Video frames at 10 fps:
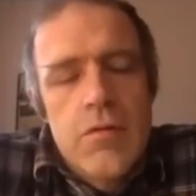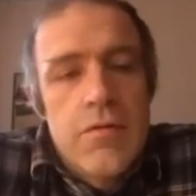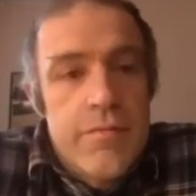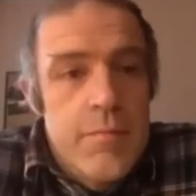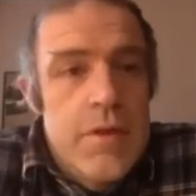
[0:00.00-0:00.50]

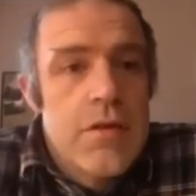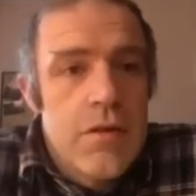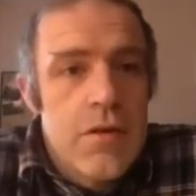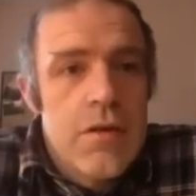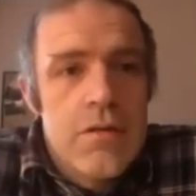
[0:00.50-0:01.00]

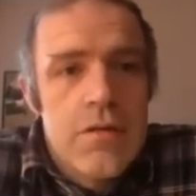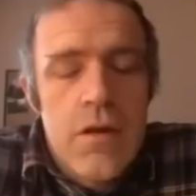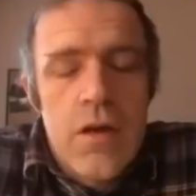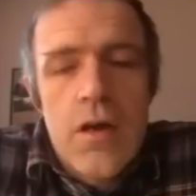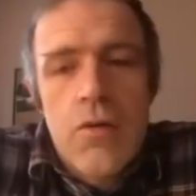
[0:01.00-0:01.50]
mysteries
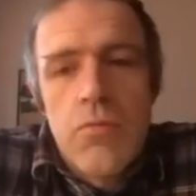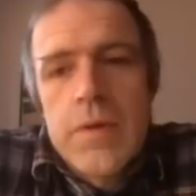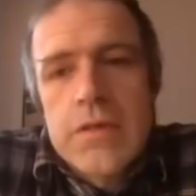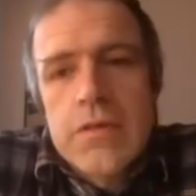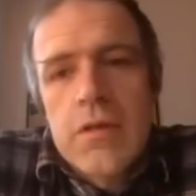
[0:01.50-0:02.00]
around
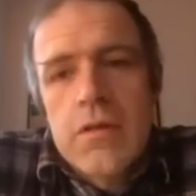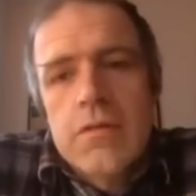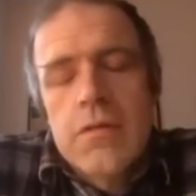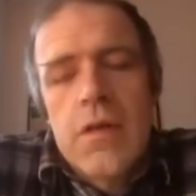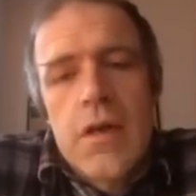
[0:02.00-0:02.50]
basalt,
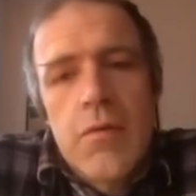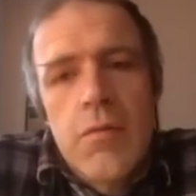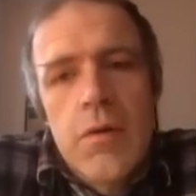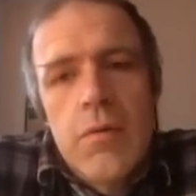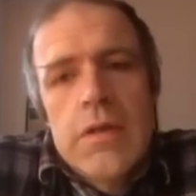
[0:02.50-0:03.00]
like
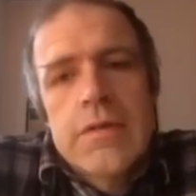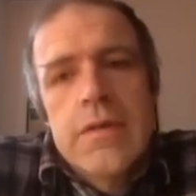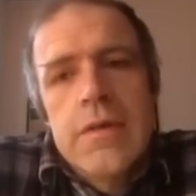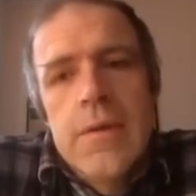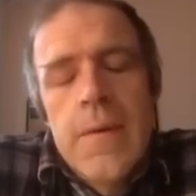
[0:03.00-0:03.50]
we will
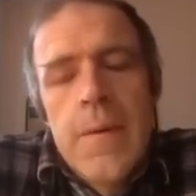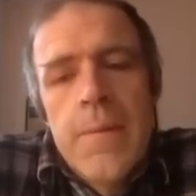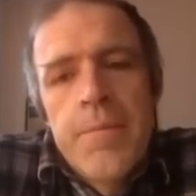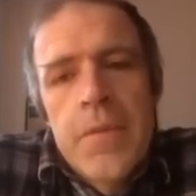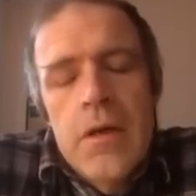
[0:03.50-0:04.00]
see.
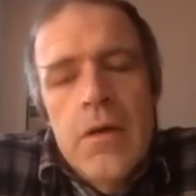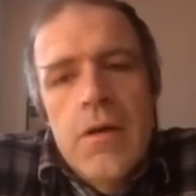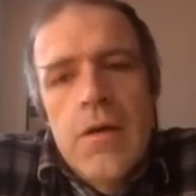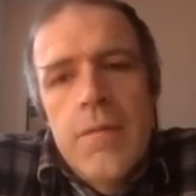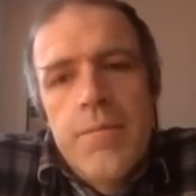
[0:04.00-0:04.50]

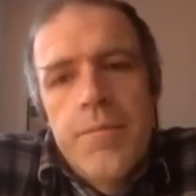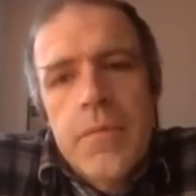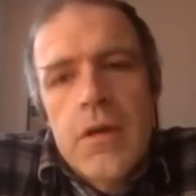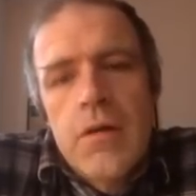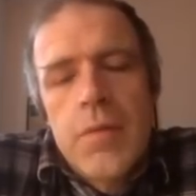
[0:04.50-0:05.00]

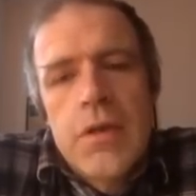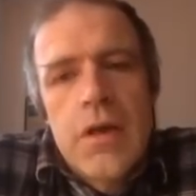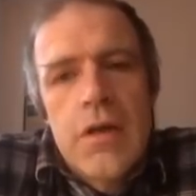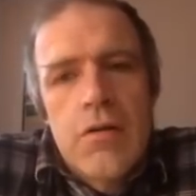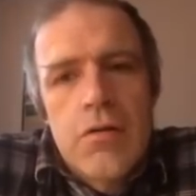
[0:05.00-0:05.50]
But
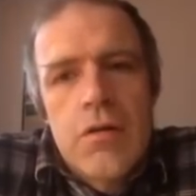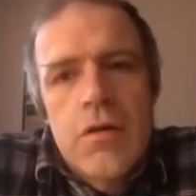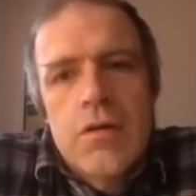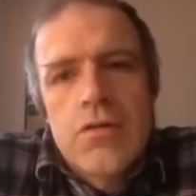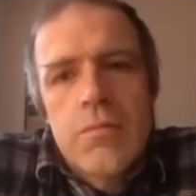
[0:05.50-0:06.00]
there are
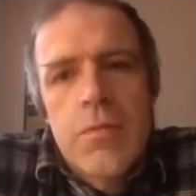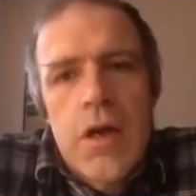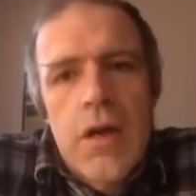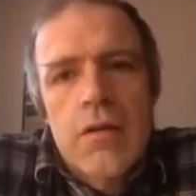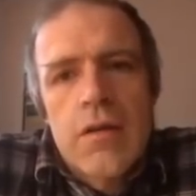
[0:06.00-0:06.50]
some
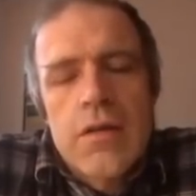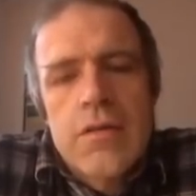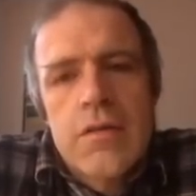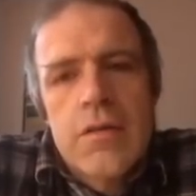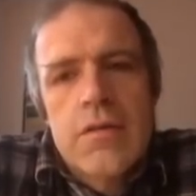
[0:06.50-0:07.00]

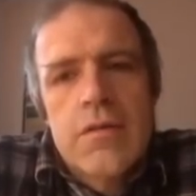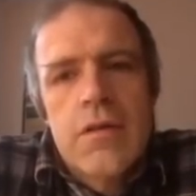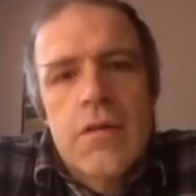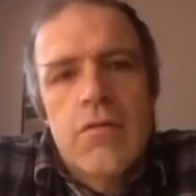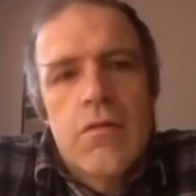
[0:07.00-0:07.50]
characteristics
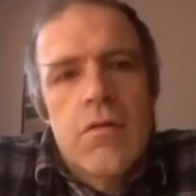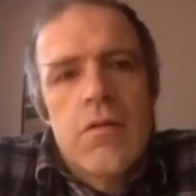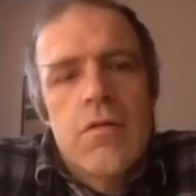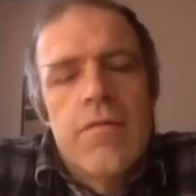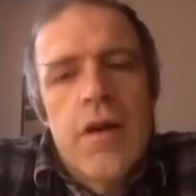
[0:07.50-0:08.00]
that are
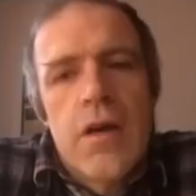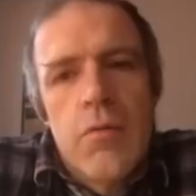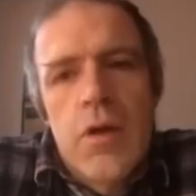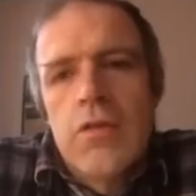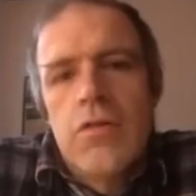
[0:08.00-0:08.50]
very
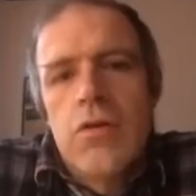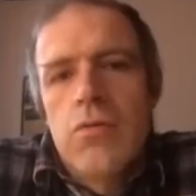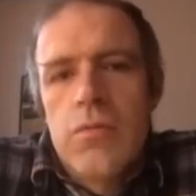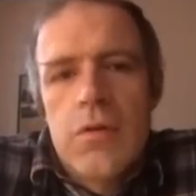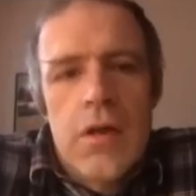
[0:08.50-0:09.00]
well
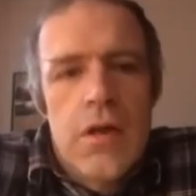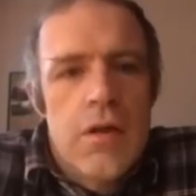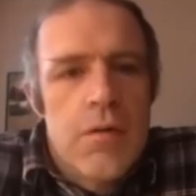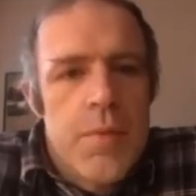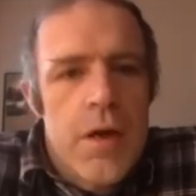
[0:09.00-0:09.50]
known, like
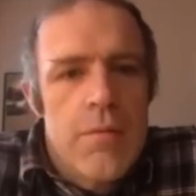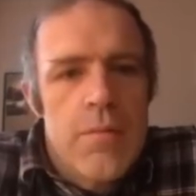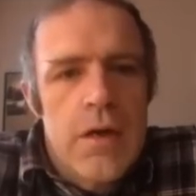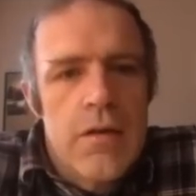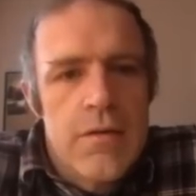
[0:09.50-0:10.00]

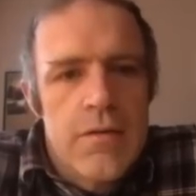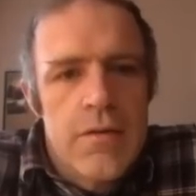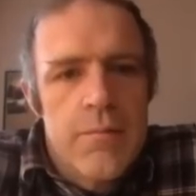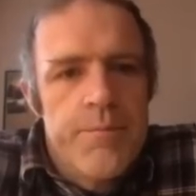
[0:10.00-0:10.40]
paramagnetism.